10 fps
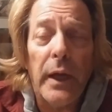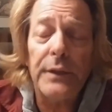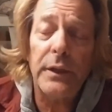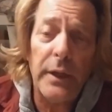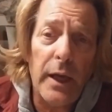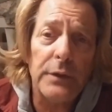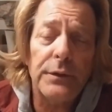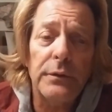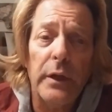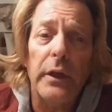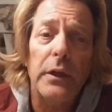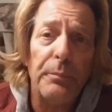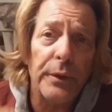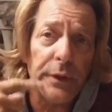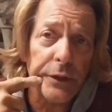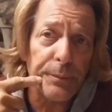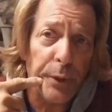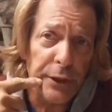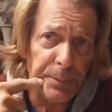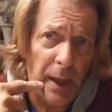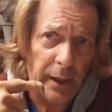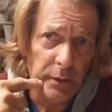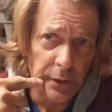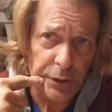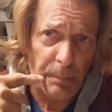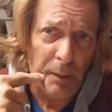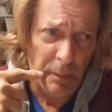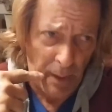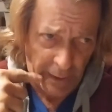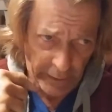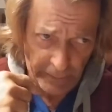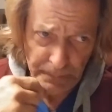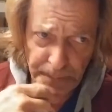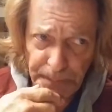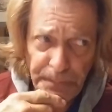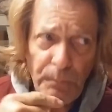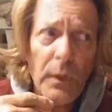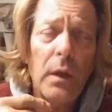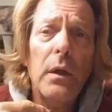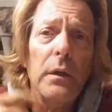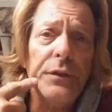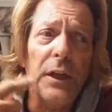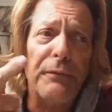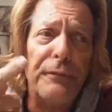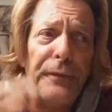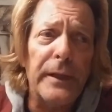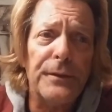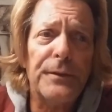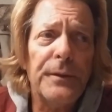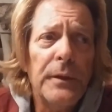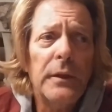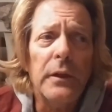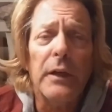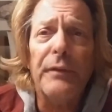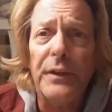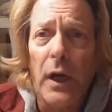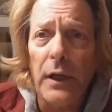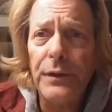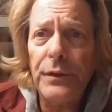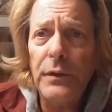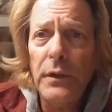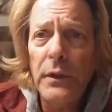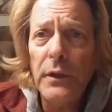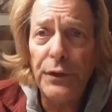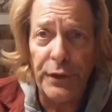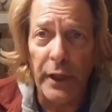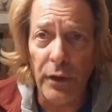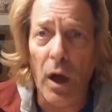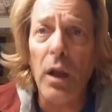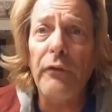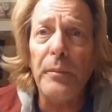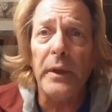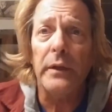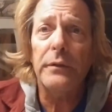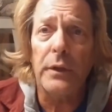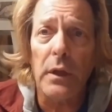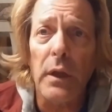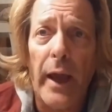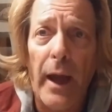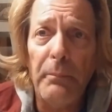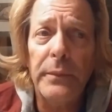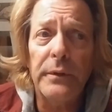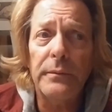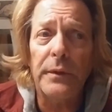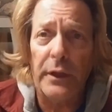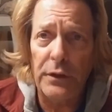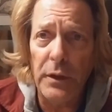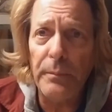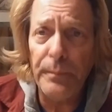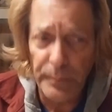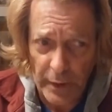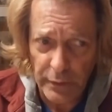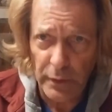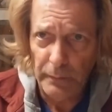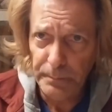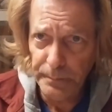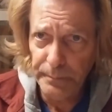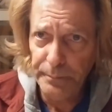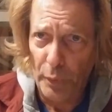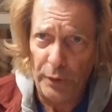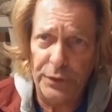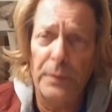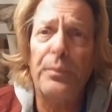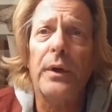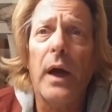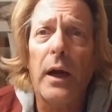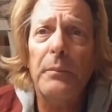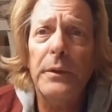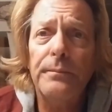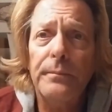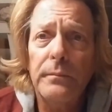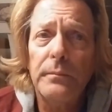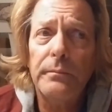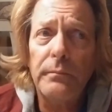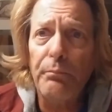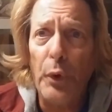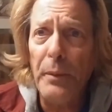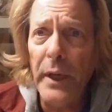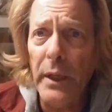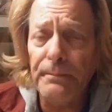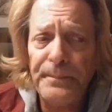And I said, yes, they need to put this abutment back in, see if it fits. And if it does, send all of them in to the lab, get the porcelain put on them, and put them in.